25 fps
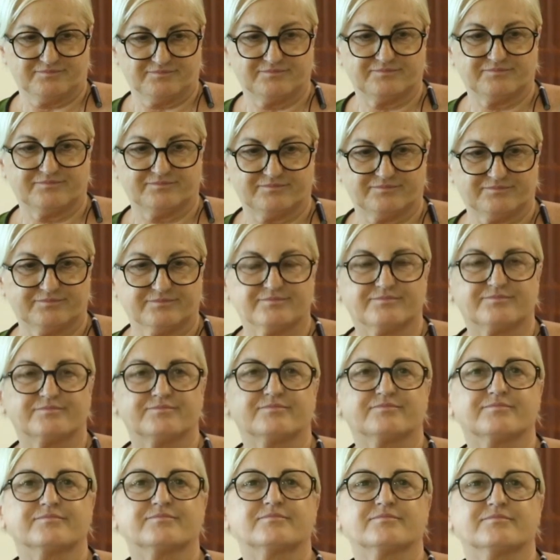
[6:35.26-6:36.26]

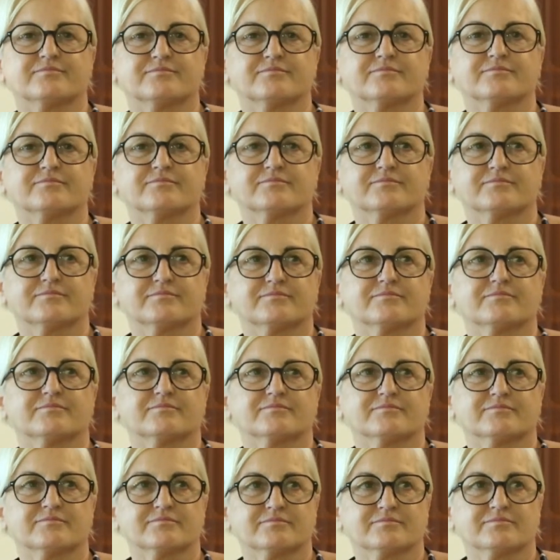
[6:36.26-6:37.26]

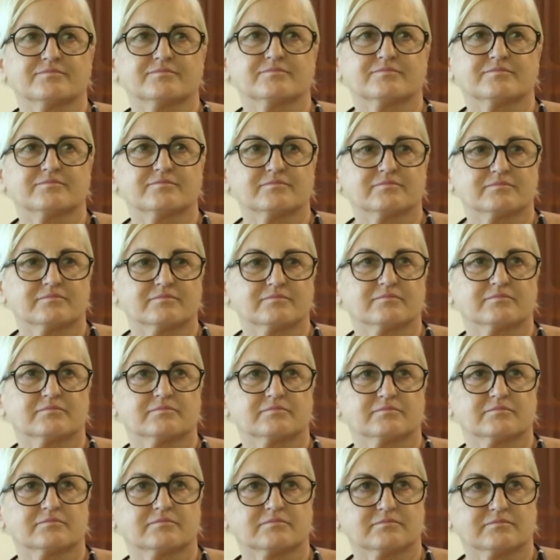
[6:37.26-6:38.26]

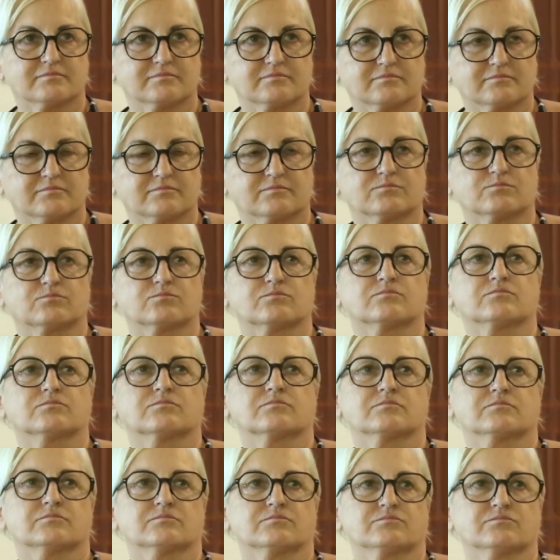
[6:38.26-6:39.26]

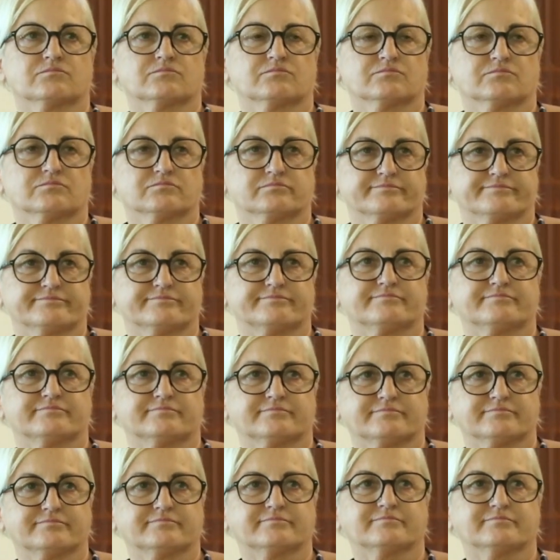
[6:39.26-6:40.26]

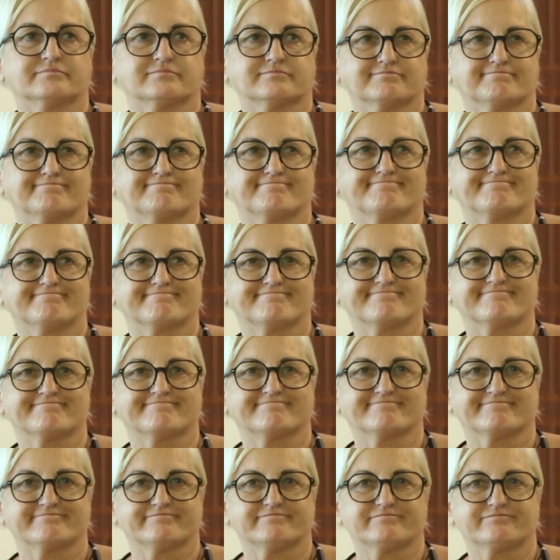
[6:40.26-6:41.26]

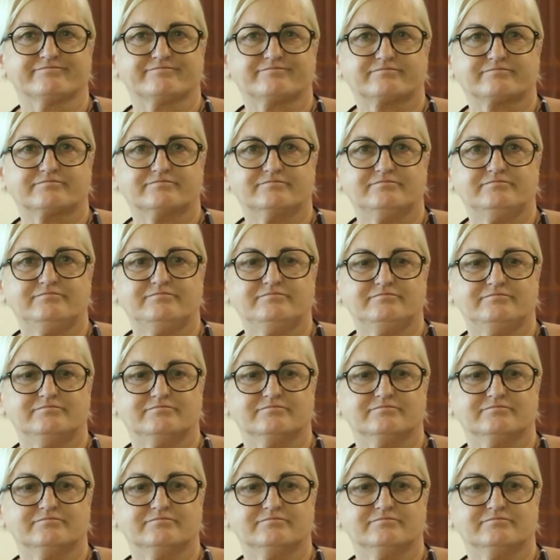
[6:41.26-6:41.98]
(silent)